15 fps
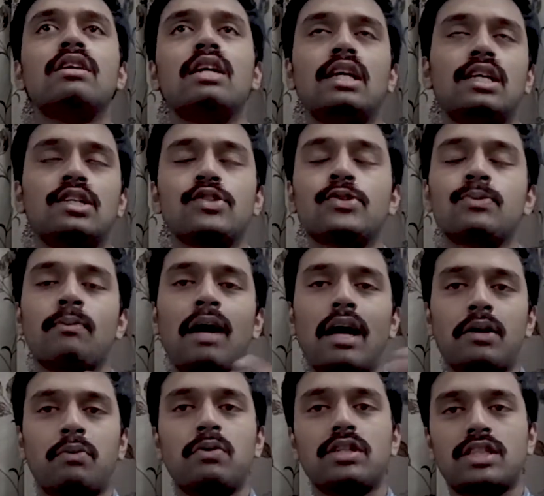
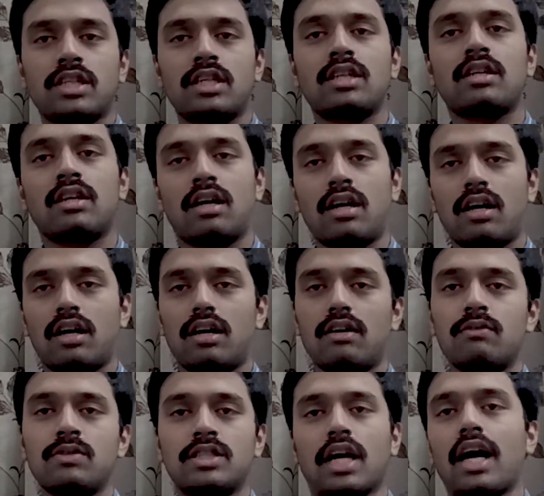Smart Widget,
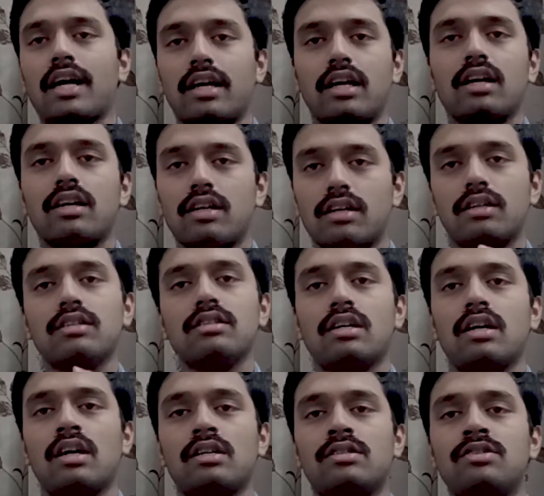which I
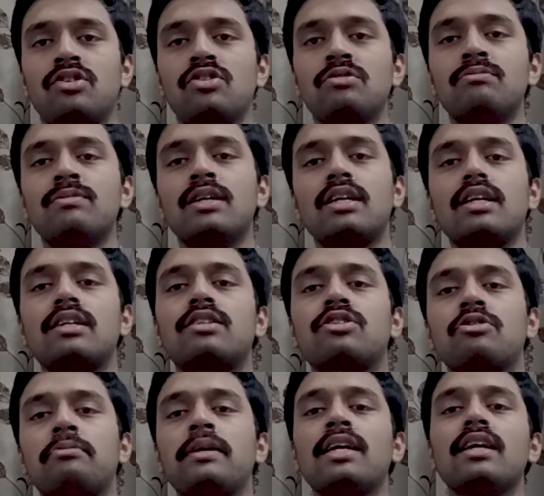assume it
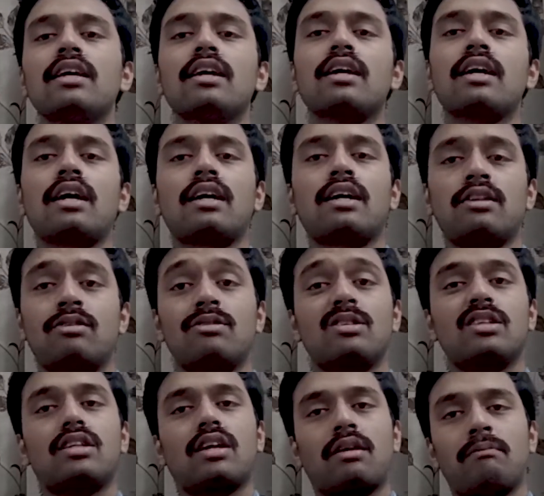to be. I
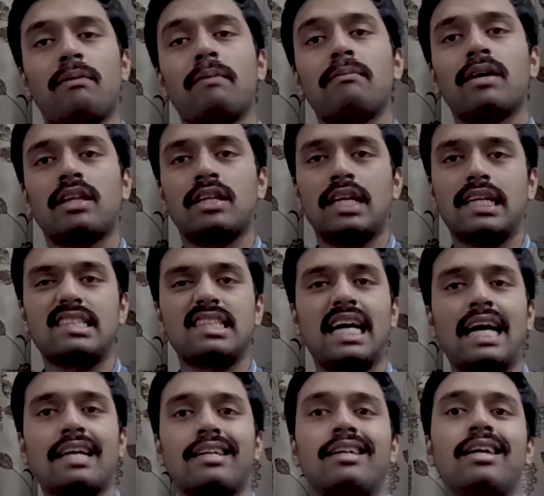don't remember the
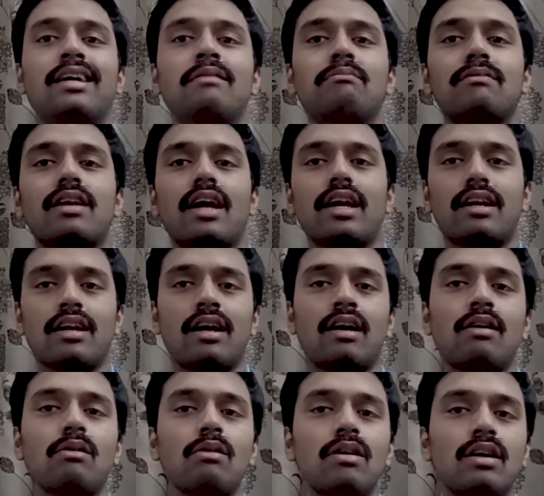exact name right
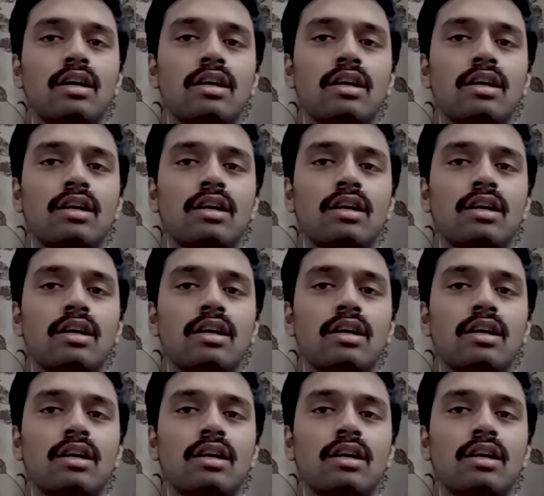now.